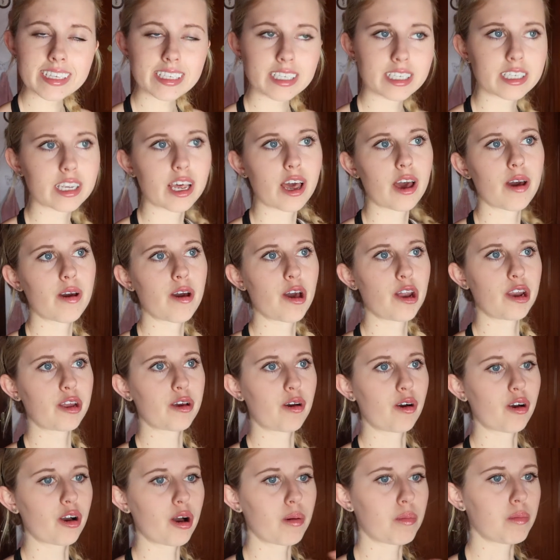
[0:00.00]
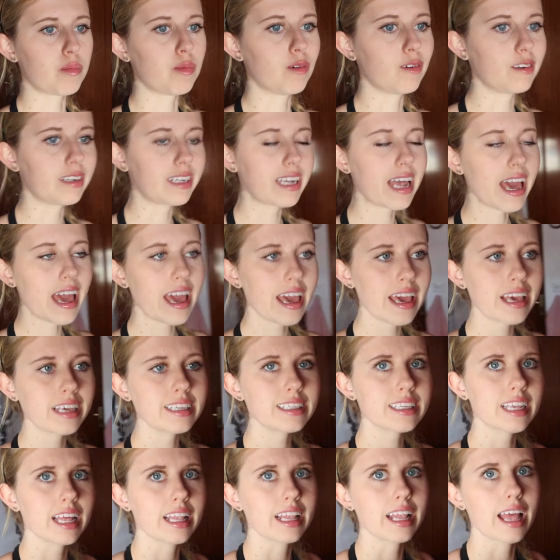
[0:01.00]
So only got a couple more
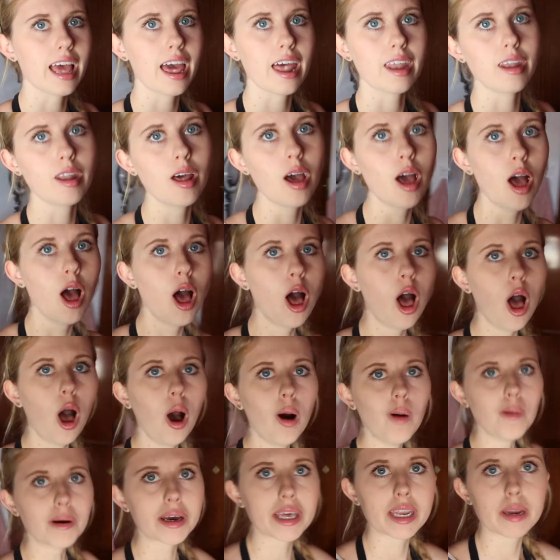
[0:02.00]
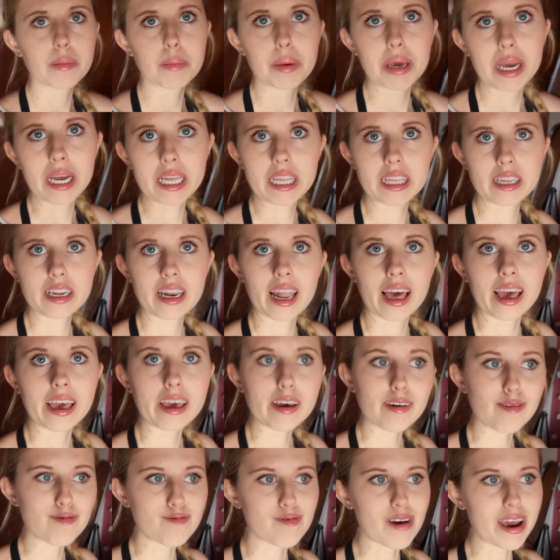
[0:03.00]
days and then we're going to be in the
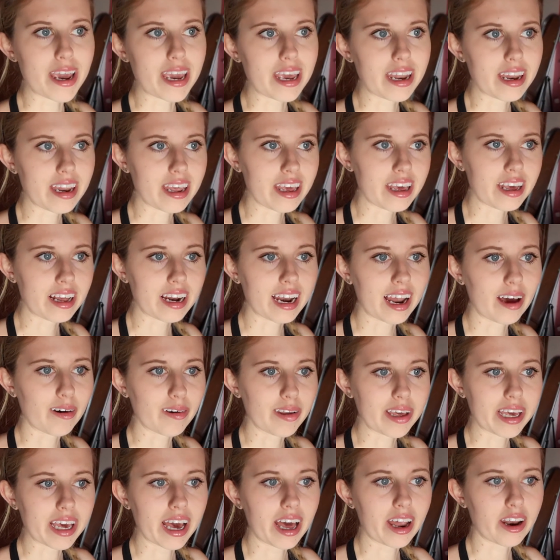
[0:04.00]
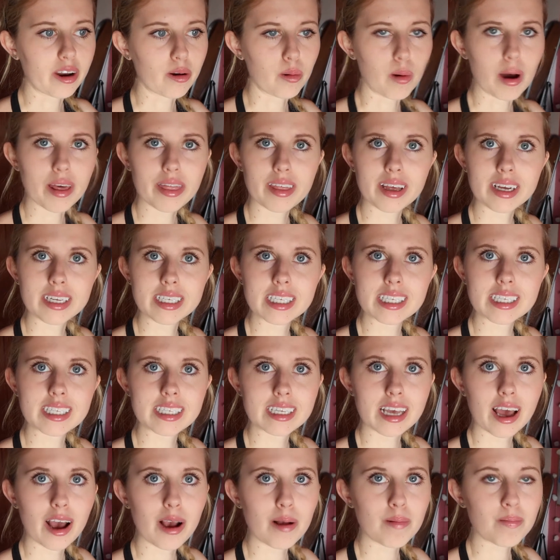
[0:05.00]
like rainy, cloudy kind of weather. So